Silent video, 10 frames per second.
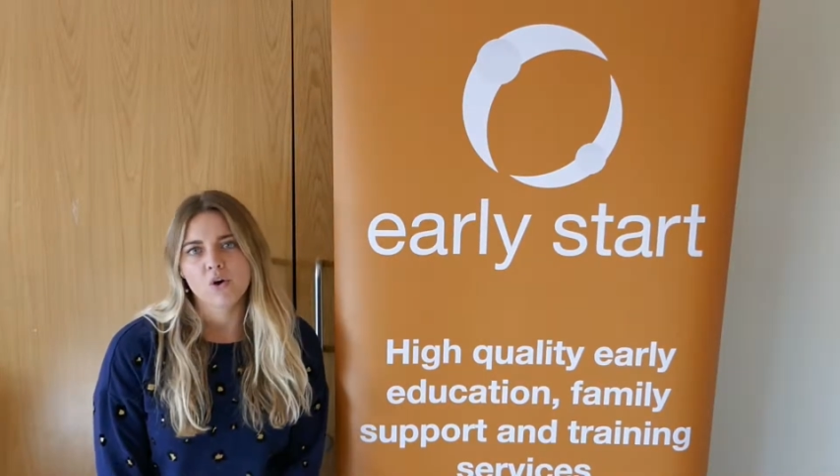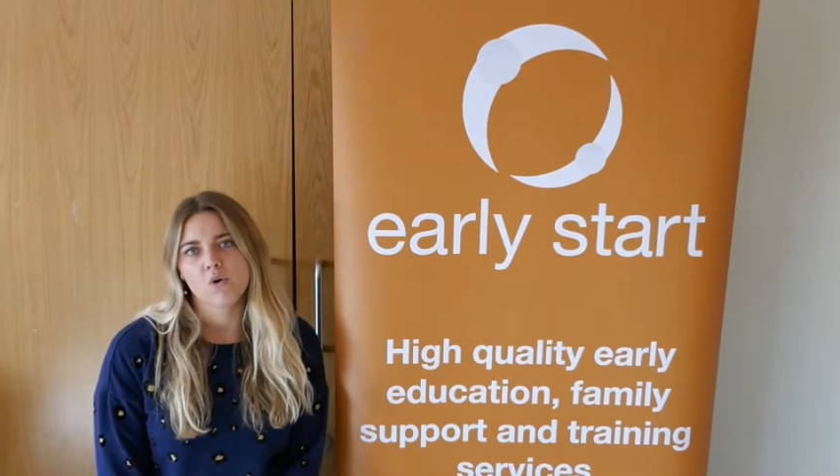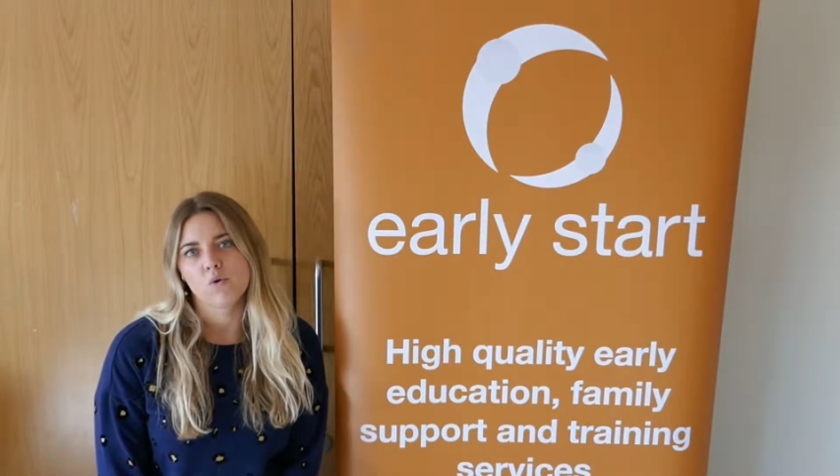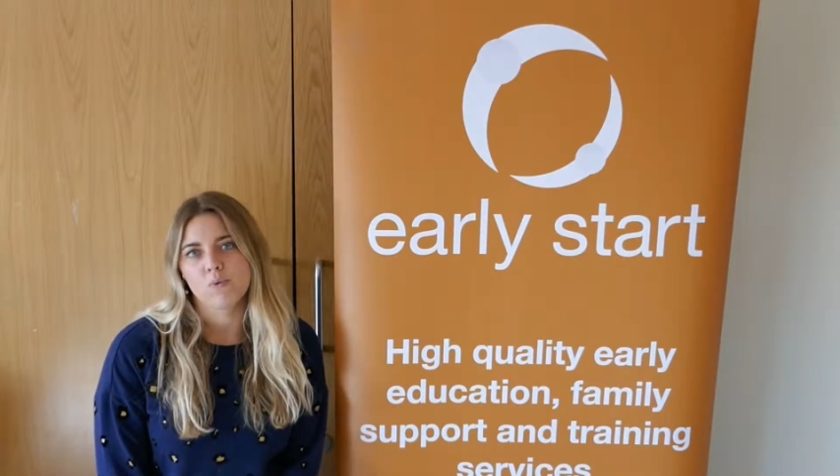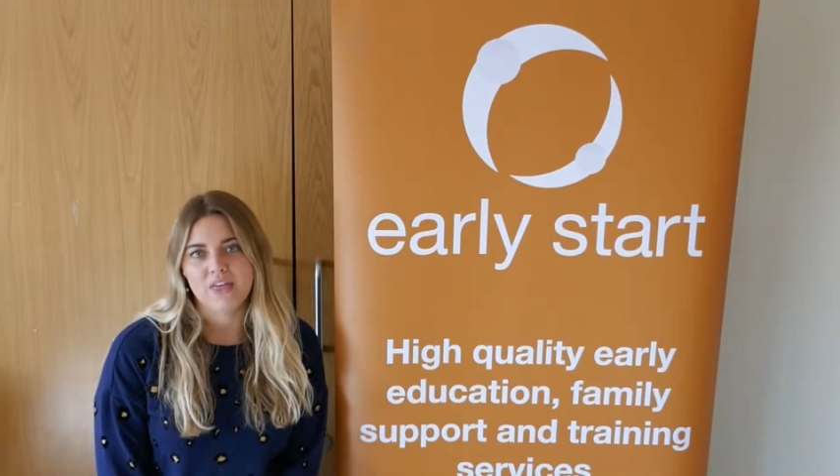
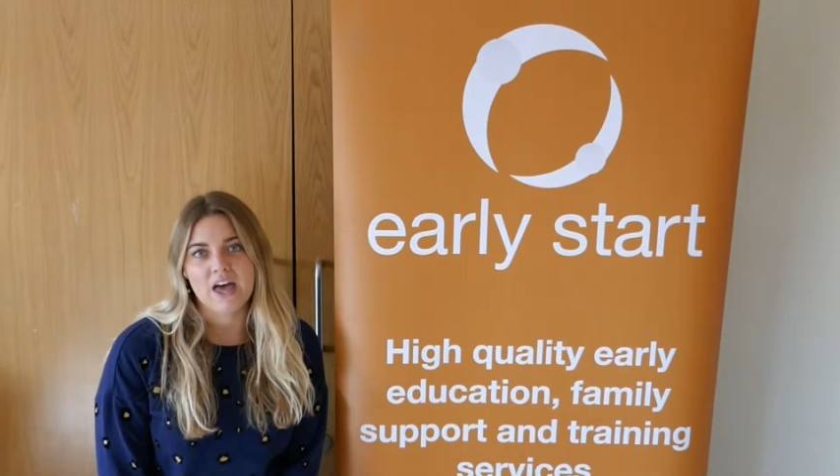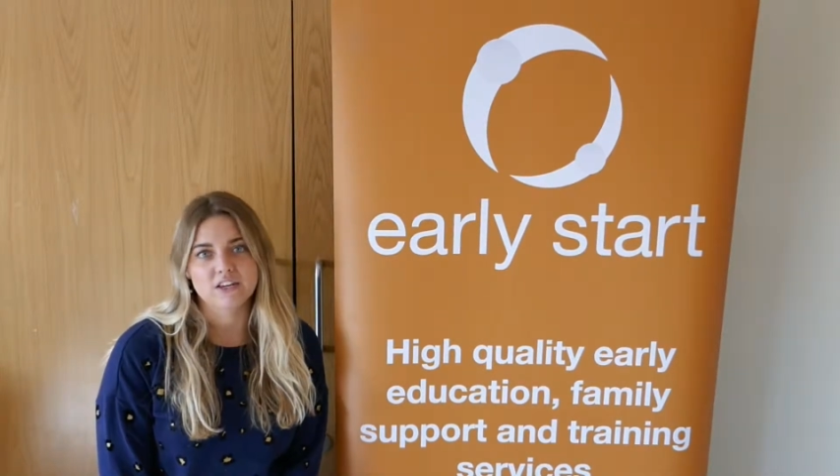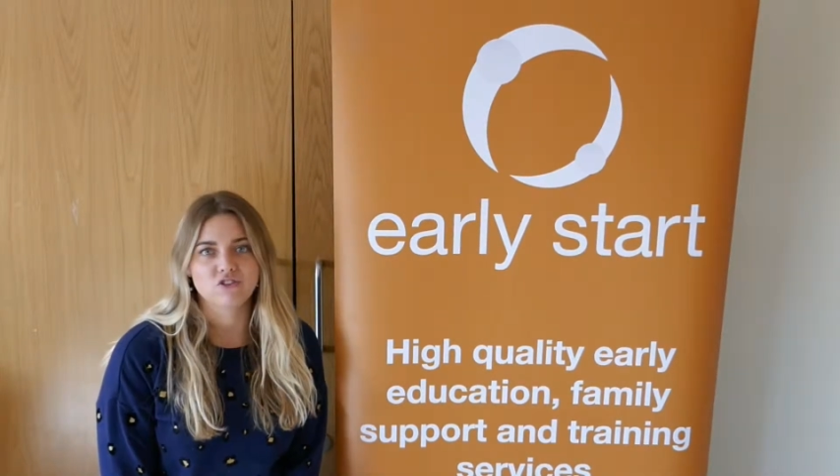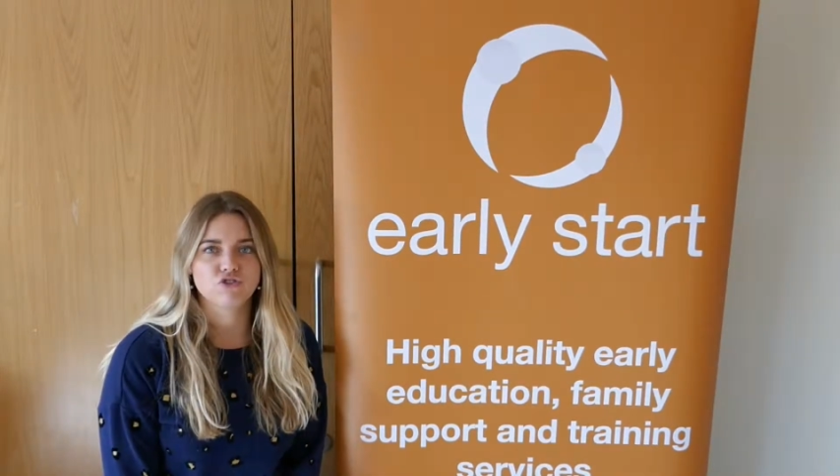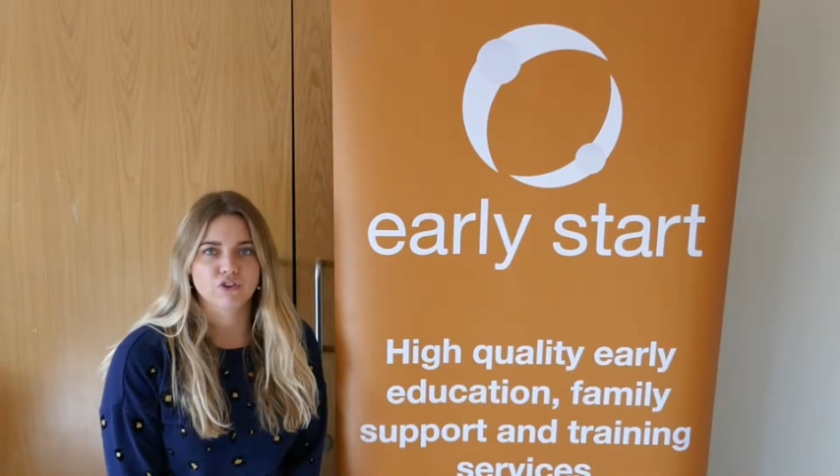or with
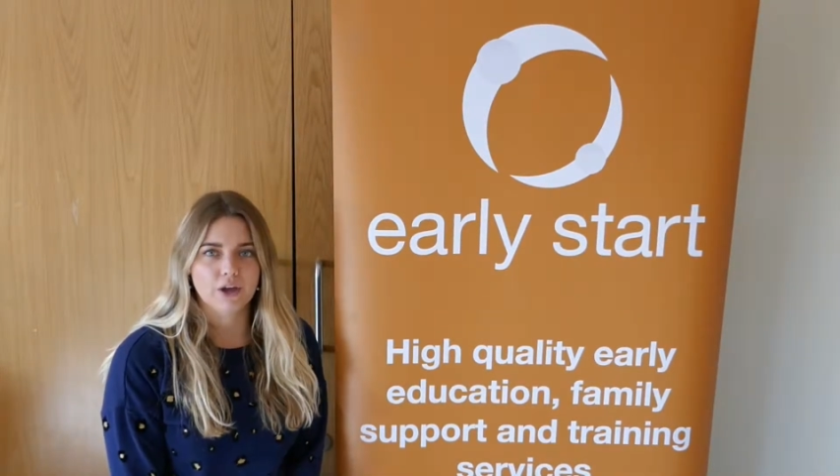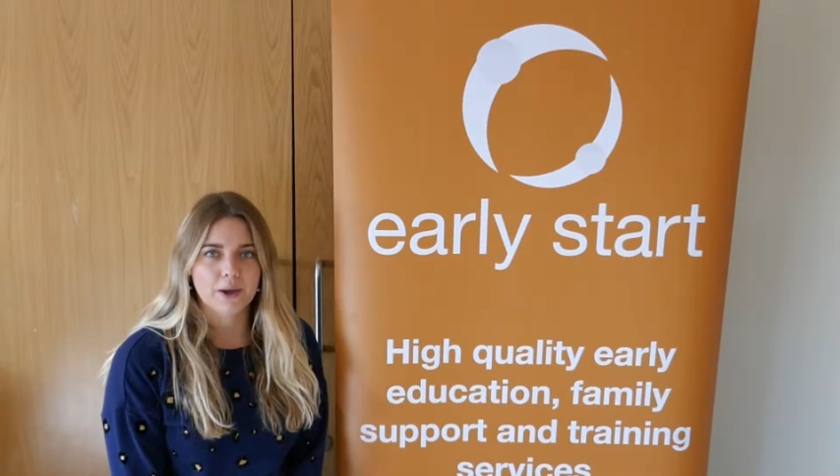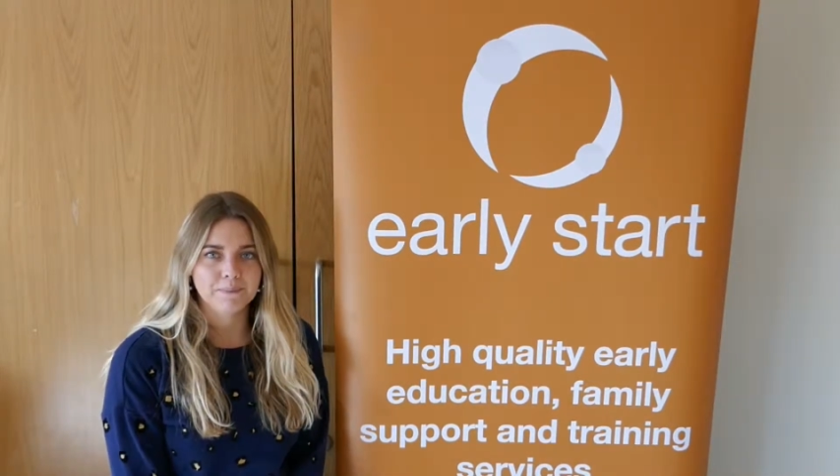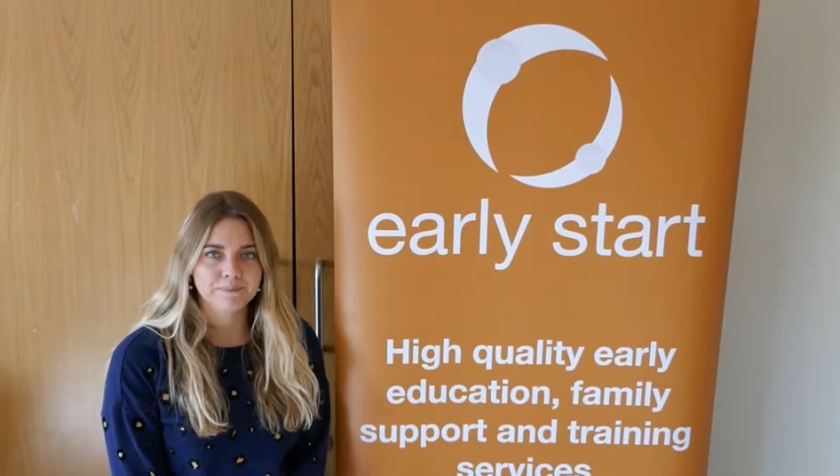added sugar.